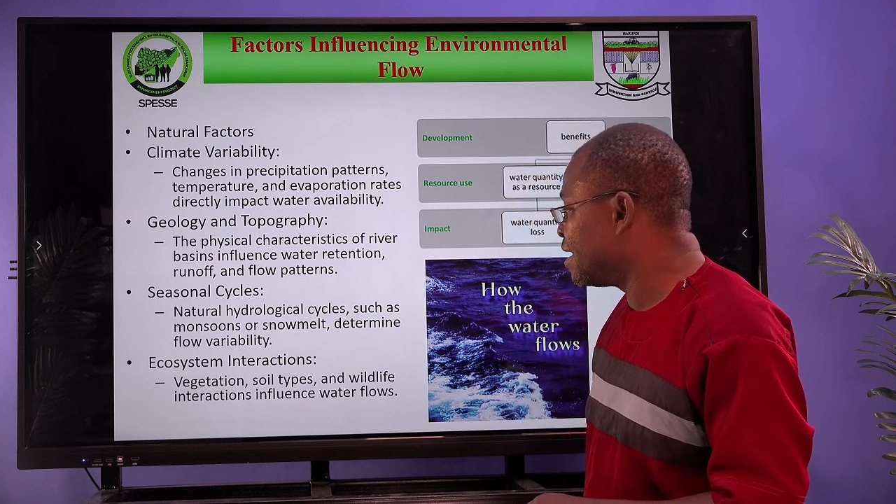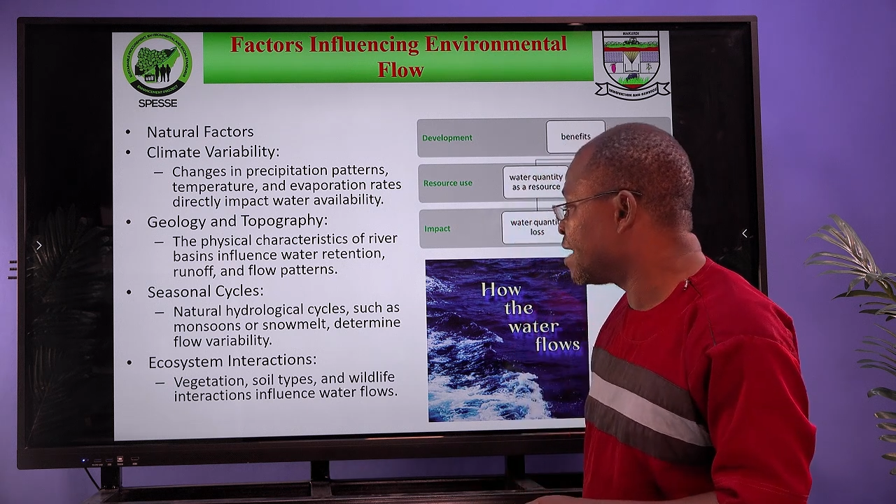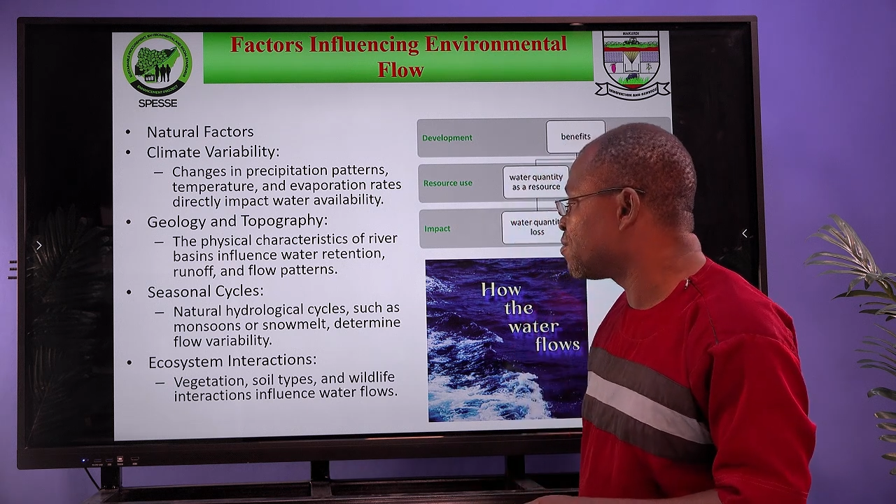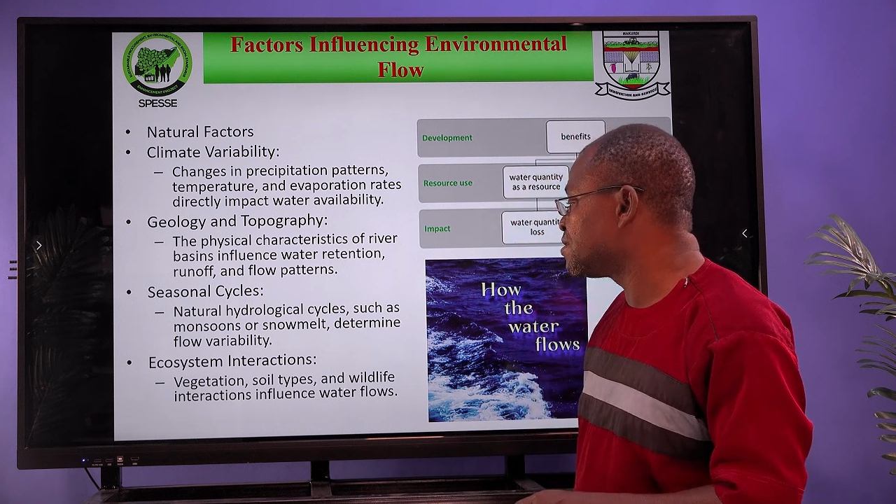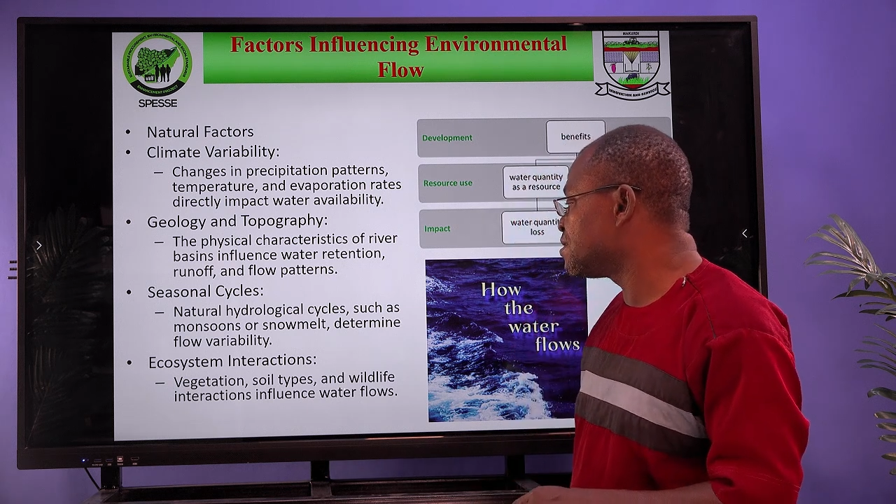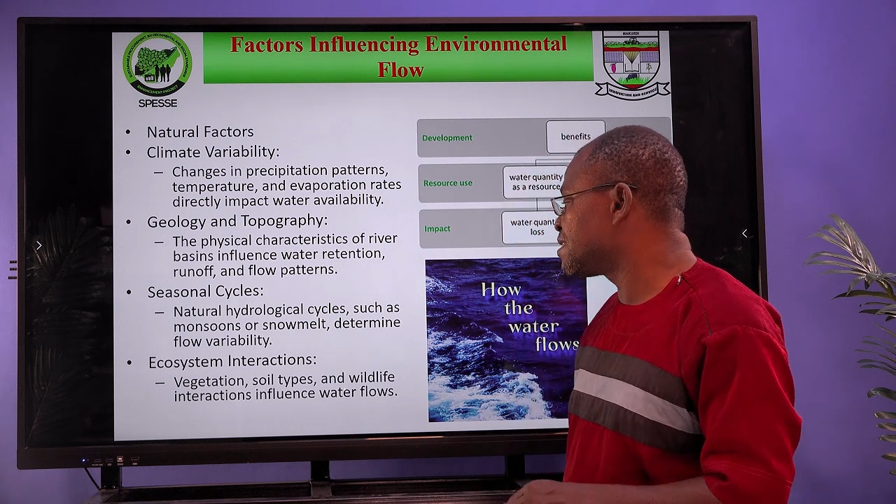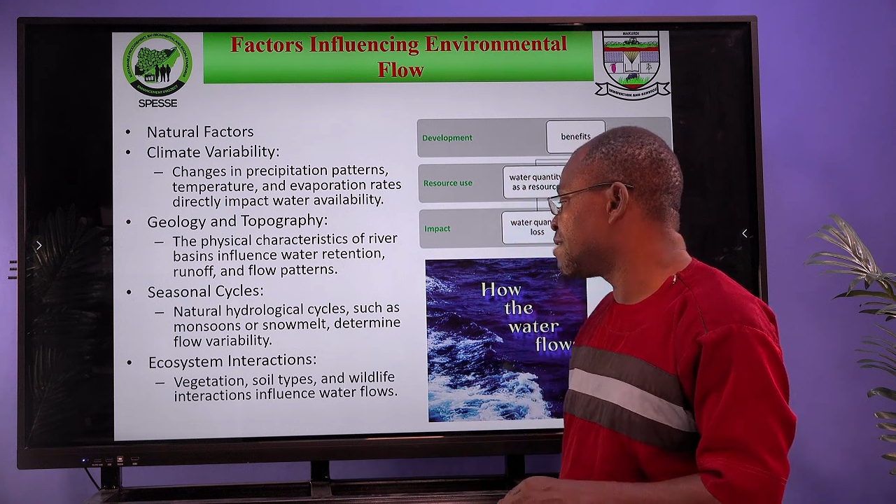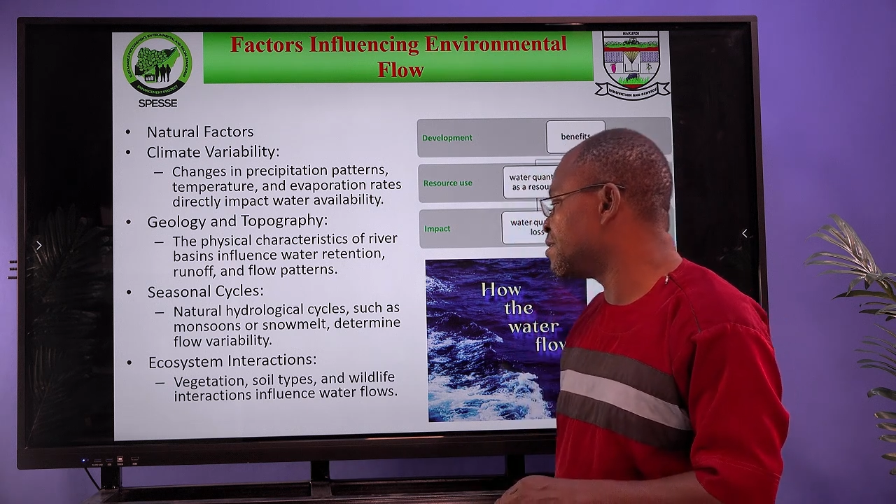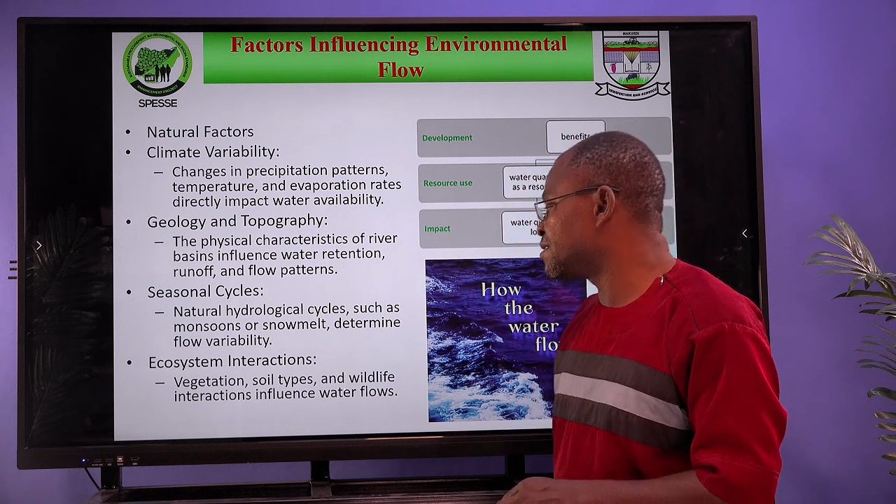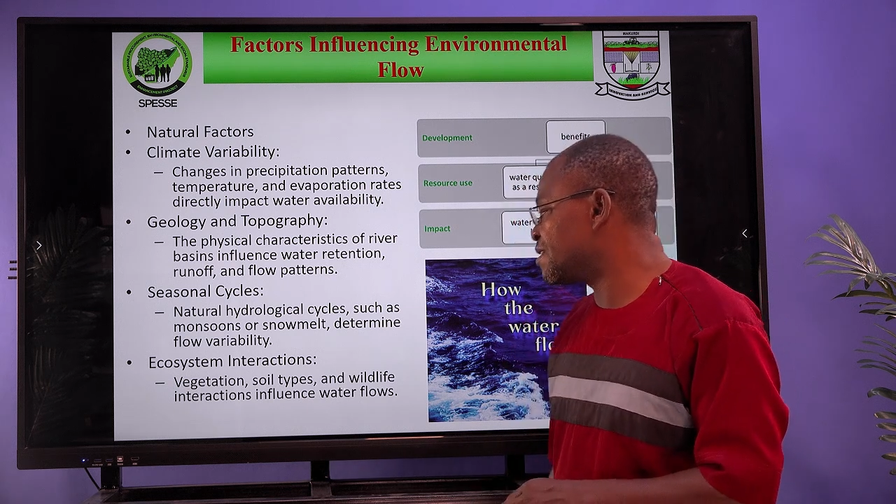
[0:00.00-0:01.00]

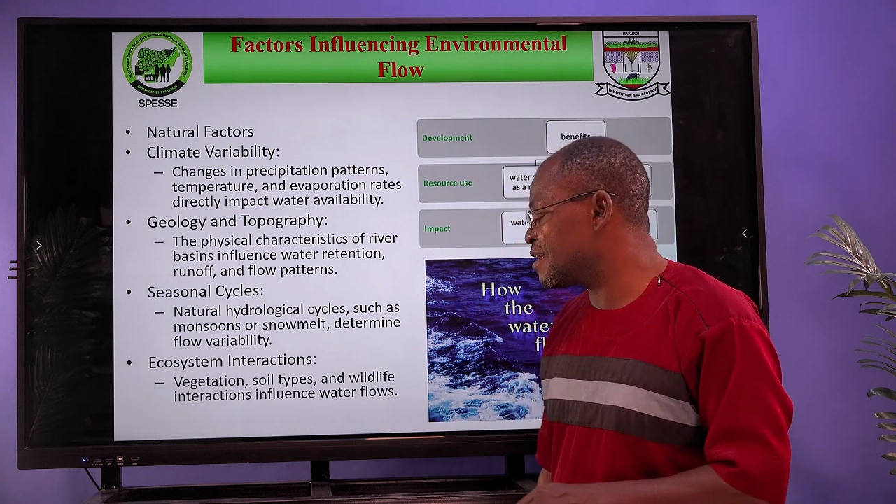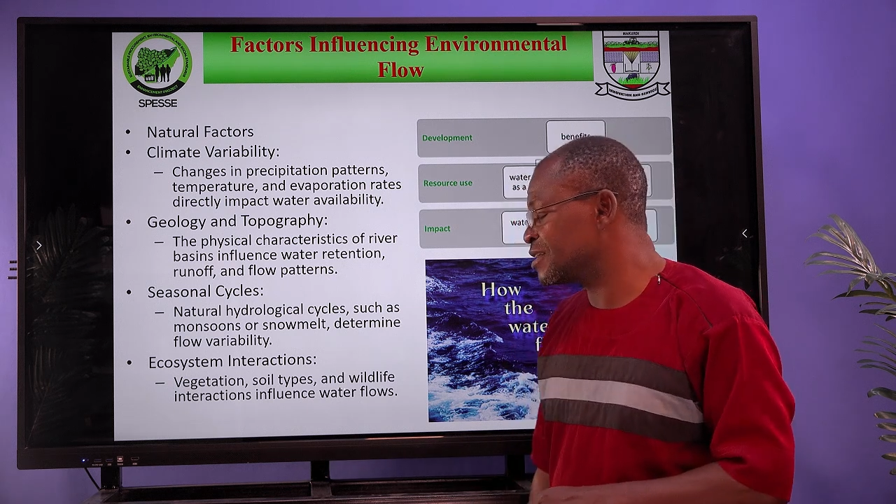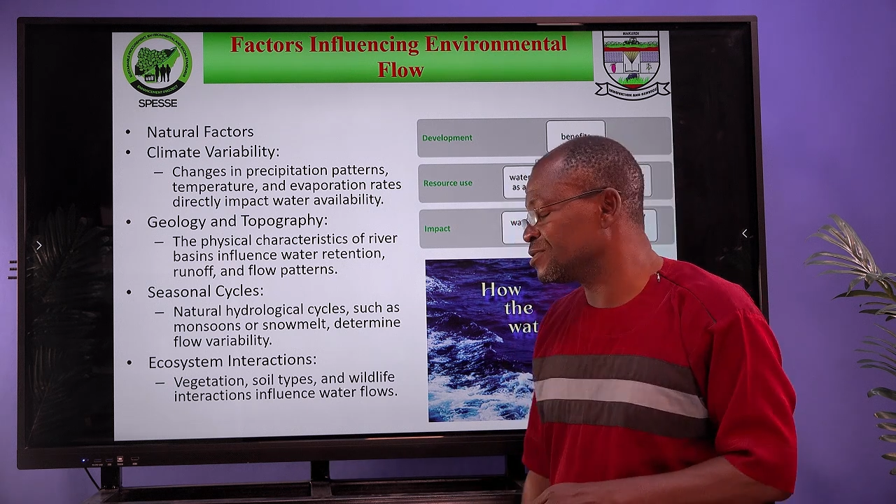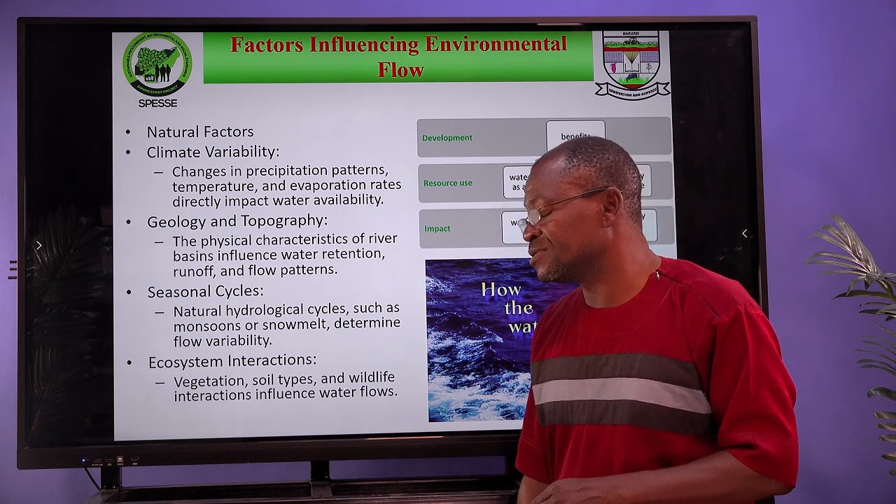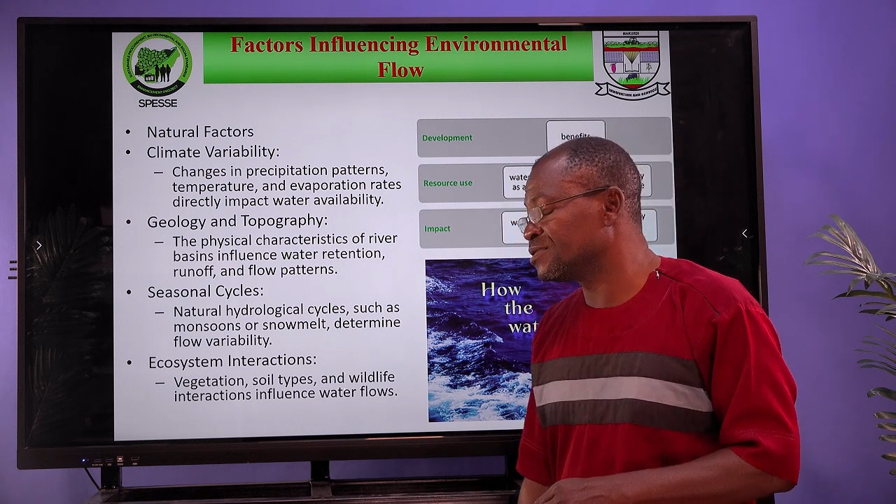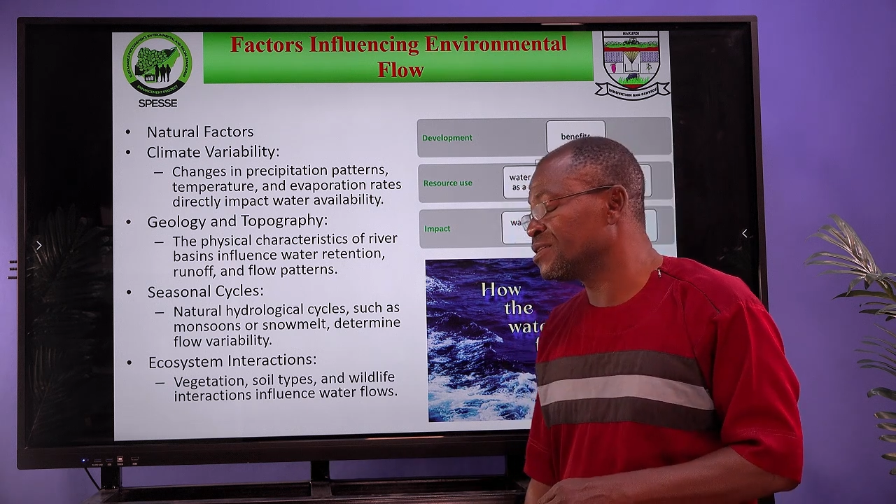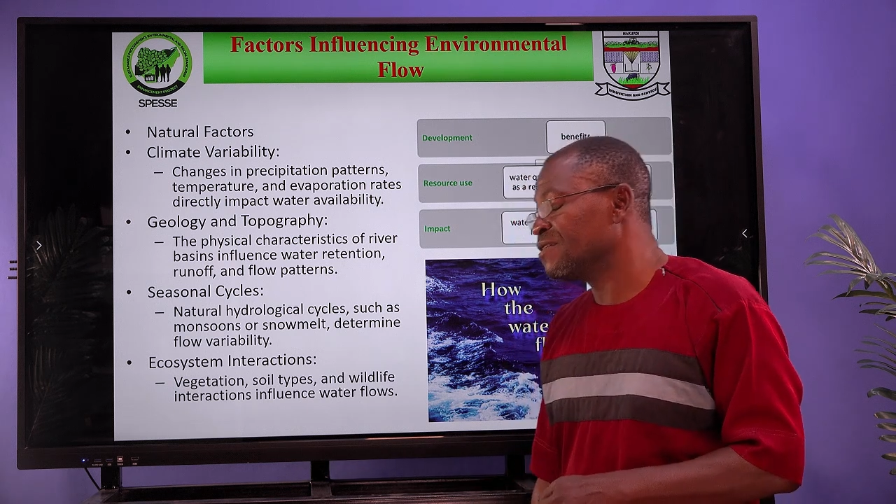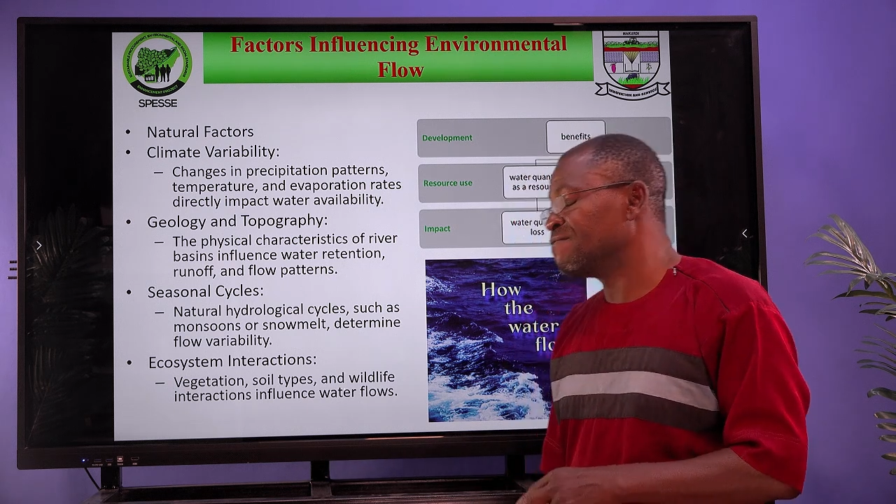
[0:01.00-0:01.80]
ecosystem interactions.